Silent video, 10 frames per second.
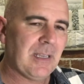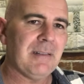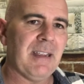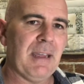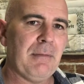be a
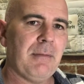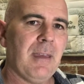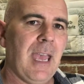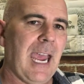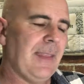death
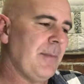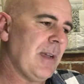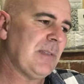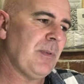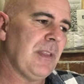and there
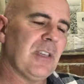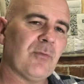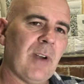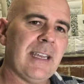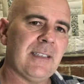must be
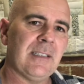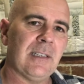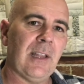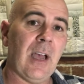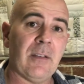this raising
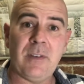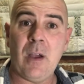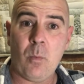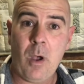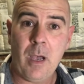to life.
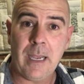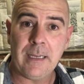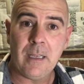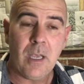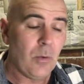Now, why?
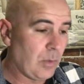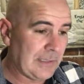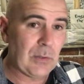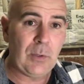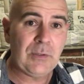Well,
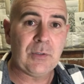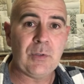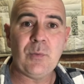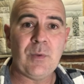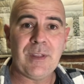it's all to
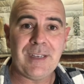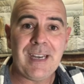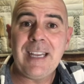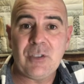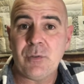do with the
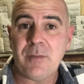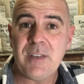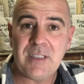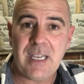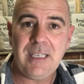nature of
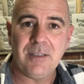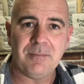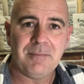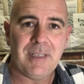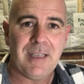his
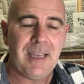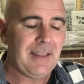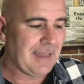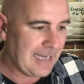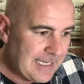kingdom.
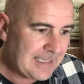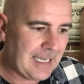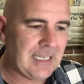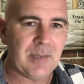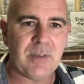That his
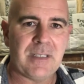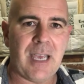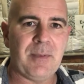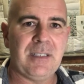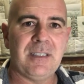kingdom is
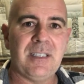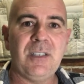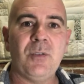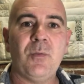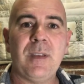coming to
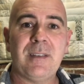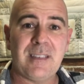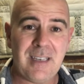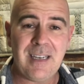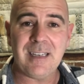deal with
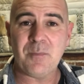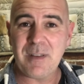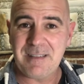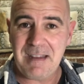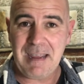sin and
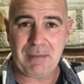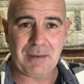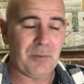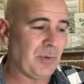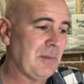with death
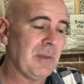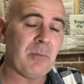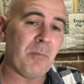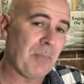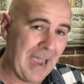and to bring
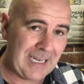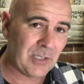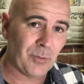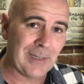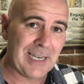people back
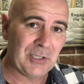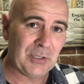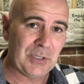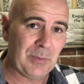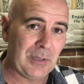into a
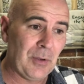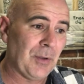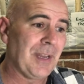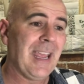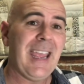relationship with God.